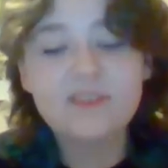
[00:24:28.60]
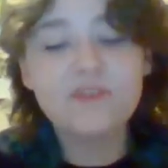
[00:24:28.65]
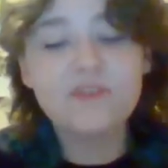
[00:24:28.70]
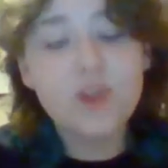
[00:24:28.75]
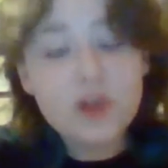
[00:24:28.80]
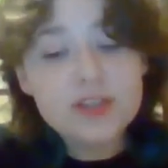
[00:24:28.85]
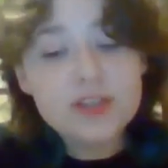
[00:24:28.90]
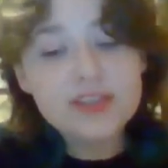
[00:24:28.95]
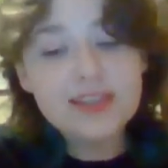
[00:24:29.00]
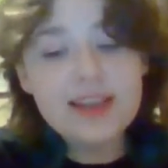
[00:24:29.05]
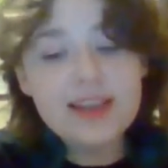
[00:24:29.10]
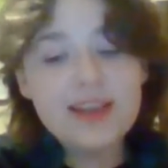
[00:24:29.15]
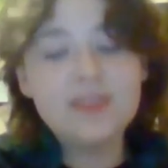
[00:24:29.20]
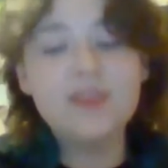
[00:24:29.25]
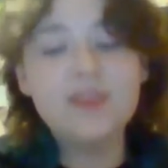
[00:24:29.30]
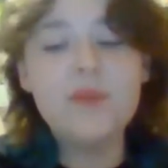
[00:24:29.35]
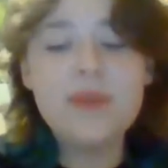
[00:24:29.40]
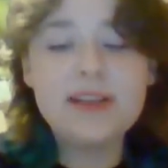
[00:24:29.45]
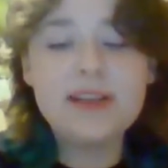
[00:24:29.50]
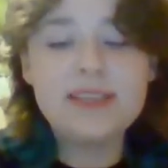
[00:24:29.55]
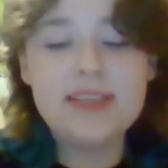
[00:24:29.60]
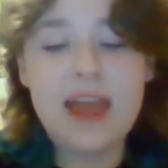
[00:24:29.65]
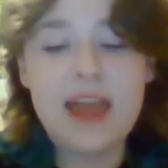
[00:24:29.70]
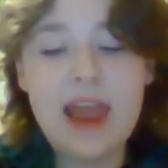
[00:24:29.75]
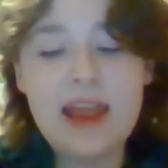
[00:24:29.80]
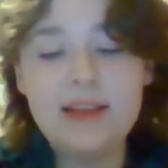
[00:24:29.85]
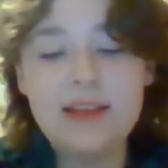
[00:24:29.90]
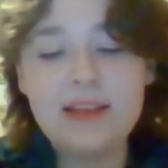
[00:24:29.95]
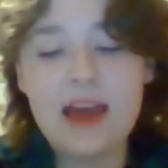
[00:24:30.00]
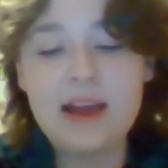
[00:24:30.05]
Firstly, Louis is
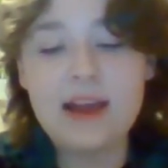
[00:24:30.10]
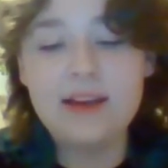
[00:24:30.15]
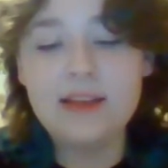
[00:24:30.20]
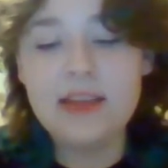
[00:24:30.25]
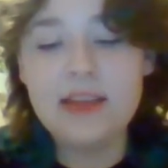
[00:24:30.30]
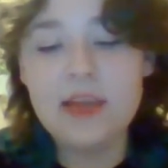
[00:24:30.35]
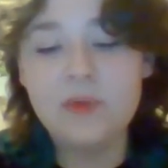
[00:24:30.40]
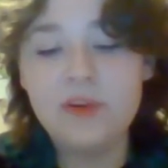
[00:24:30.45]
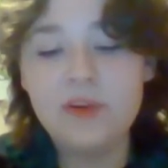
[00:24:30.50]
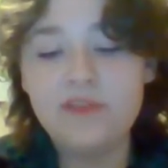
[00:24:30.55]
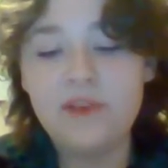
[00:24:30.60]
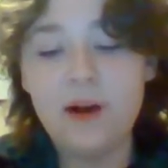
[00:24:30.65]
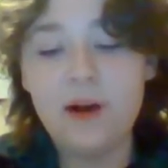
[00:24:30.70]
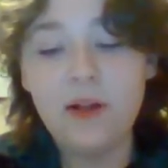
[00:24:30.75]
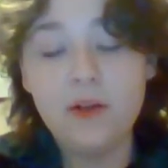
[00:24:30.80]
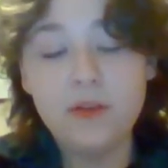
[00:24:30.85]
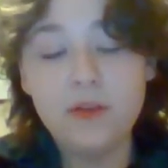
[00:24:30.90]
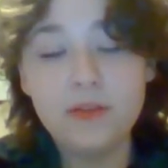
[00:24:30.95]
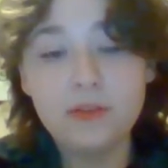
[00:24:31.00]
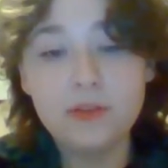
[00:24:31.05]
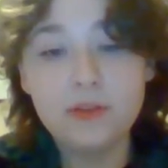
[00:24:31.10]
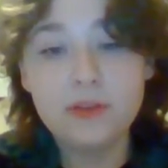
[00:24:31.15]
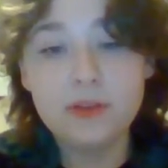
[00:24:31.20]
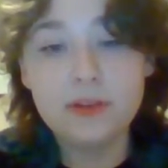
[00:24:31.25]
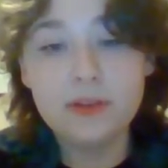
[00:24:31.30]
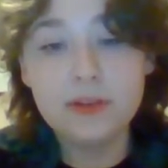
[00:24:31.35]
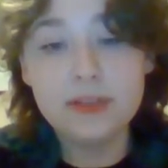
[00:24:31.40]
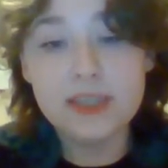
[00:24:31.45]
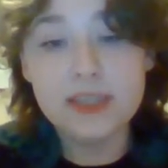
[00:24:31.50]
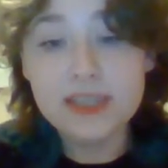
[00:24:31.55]
saying that he would follow
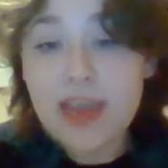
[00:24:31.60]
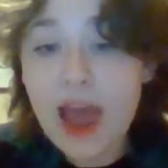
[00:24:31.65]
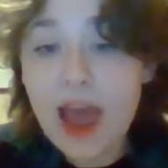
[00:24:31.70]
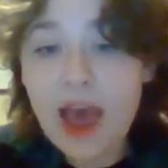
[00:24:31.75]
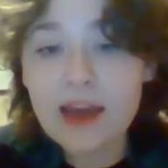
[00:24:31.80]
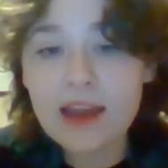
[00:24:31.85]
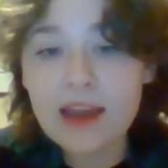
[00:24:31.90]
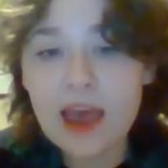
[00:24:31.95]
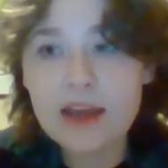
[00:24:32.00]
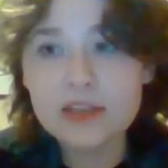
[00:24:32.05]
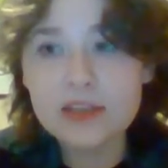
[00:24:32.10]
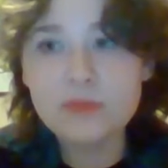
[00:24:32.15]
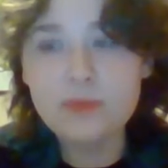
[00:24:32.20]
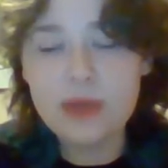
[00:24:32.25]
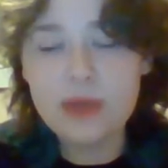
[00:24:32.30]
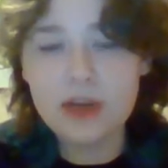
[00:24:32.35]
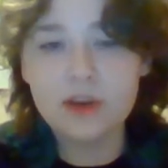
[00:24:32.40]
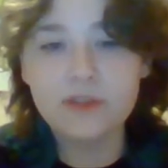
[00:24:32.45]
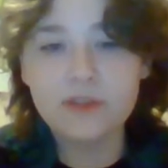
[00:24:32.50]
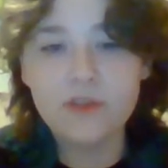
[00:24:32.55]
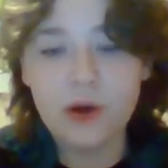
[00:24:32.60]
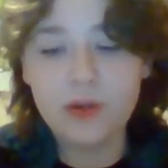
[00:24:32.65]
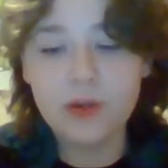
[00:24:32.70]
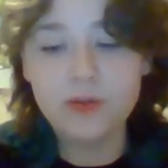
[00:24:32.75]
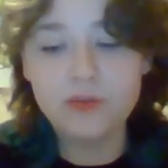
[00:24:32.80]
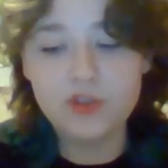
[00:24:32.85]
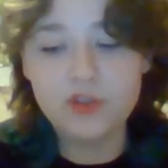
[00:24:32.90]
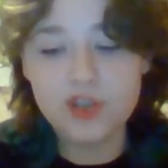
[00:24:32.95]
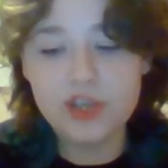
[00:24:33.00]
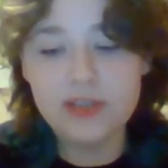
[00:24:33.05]
Lestat as Peter
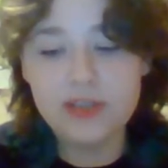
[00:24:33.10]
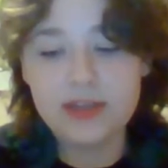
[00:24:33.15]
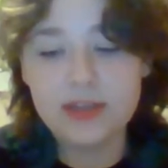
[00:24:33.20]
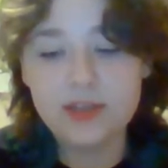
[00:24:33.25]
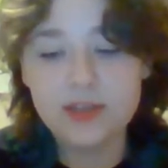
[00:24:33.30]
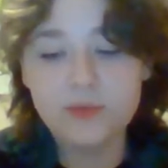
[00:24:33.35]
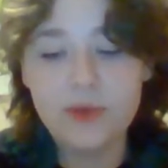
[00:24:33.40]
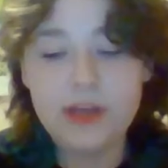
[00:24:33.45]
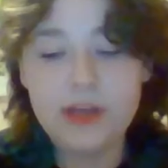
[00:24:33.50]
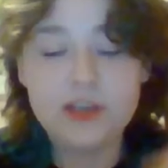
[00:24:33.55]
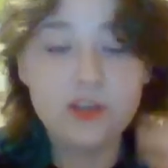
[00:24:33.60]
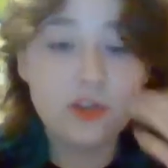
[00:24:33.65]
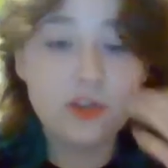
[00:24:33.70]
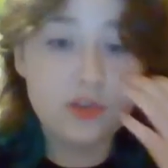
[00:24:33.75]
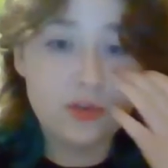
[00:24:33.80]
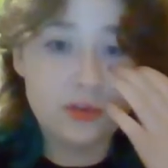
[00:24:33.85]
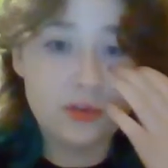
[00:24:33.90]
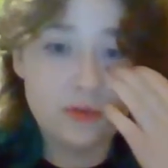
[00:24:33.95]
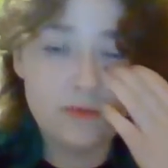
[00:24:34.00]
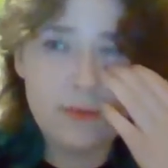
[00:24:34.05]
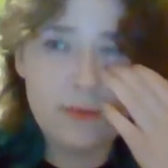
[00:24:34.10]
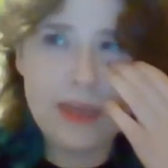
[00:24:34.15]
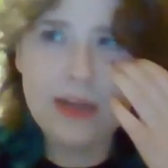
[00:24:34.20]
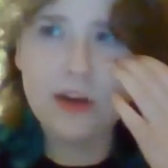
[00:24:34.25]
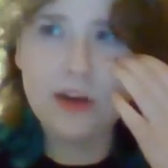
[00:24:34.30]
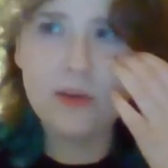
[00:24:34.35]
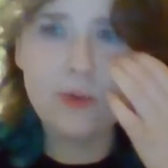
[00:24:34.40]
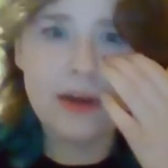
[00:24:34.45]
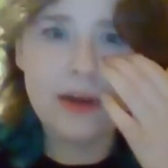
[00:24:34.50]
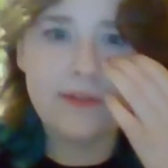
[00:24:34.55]
follows Jesus, which
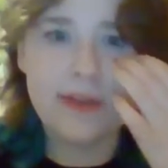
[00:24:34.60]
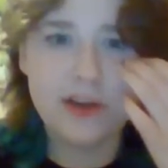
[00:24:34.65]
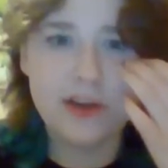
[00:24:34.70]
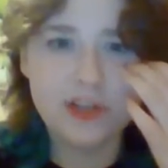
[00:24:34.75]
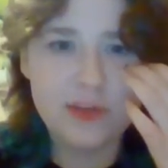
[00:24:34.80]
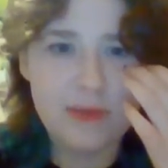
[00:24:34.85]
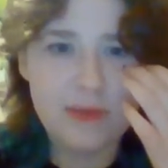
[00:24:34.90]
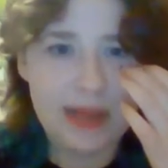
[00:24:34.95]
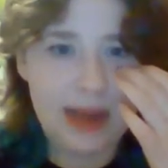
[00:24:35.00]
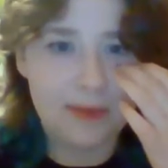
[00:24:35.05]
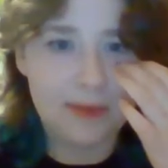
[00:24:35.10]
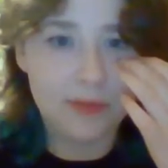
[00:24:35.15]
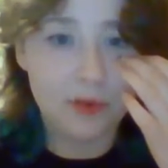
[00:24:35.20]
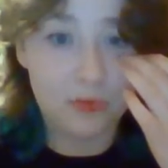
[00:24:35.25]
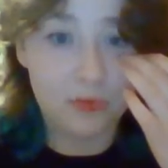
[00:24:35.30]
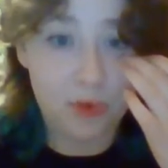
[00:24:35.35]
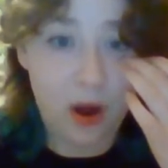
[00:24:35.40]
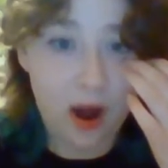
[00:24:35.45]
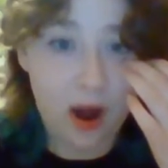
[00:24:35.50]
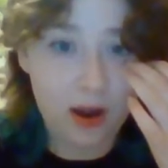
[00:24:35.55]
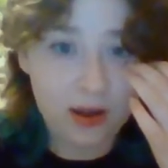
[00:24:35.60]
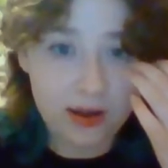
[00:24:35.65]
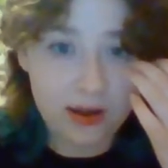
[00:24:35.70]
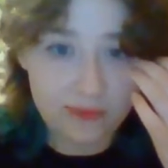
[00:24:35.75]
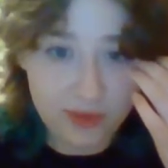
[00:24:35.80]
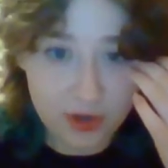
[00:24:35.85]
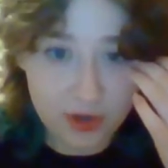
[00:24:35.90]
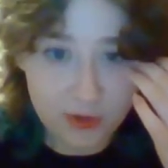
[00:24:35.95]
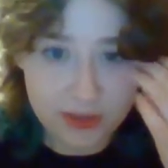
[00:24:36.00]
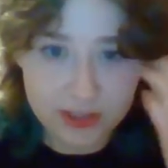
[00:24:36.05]
Peter would eventually become the rock
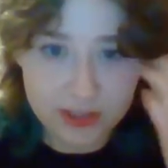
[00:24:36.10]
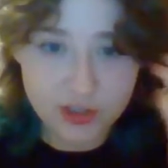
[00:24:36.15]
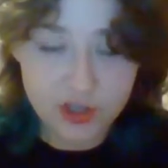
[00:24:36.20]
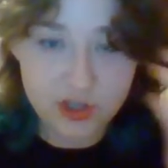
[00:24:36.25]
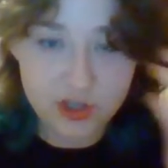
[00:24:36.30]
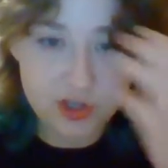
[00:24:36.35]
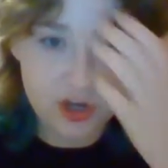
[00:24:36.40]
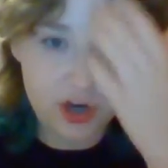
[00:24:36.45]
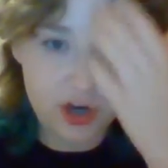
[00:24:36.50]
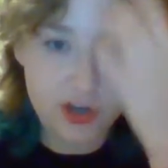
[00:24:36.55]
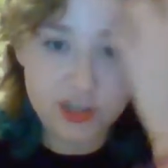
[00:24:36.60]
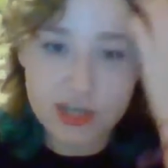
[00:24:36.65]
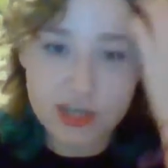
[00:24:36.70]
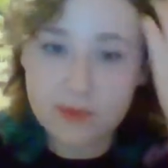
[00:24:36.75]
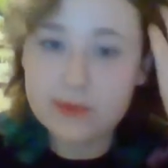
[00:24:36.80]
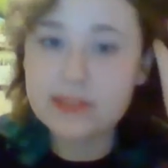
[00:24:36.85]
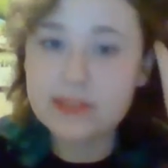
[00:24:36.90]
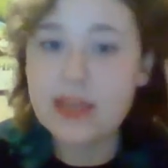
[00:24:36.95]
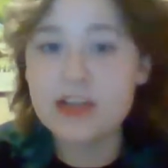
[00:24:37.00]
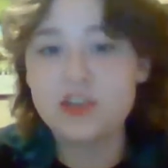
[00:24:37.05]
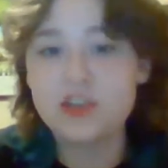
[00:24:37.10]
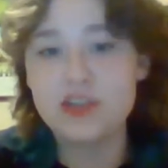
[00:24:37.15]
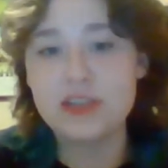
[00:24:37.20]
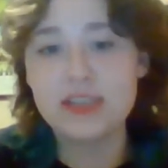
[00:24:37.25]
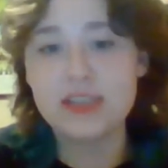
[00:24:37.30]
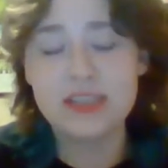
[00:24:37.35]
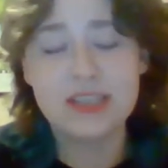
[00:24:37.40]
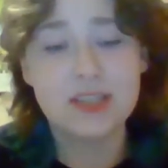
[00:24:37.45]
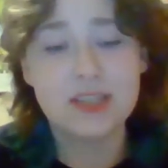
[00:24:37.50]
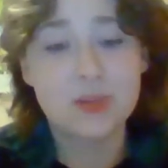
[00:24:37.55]
of the Christian church. He was like
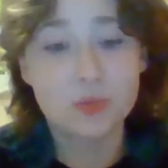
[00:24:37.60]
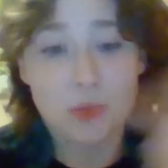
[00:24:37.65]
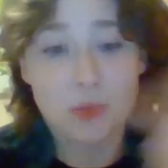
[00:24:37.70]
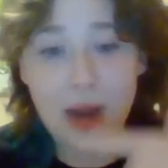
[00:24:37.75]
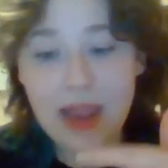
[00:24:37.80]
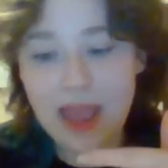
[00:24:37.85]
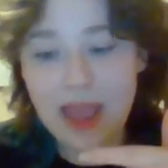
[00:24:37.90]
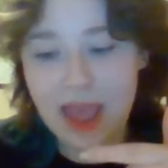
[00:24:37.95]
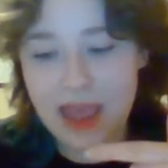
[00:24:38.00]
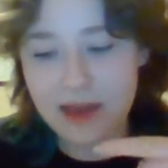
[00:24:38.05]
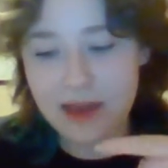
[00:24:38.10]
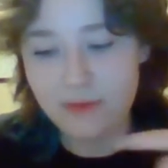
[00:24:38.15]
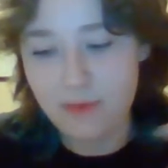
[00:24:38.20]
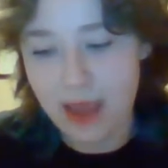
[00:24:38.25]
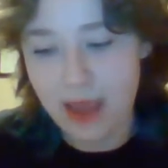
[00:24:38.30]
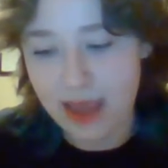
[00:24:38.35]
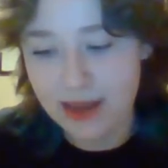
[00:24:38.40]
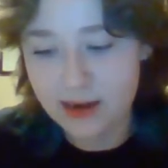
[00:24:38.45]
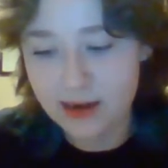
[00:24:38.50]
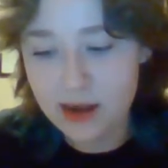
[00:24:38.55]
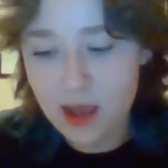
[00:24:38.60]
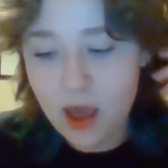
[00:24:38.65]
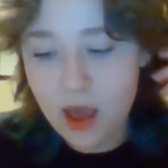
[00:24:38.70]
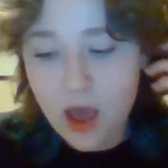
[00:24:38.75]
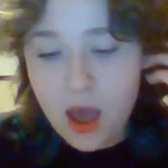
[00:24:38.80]
Jesus's right-hand man.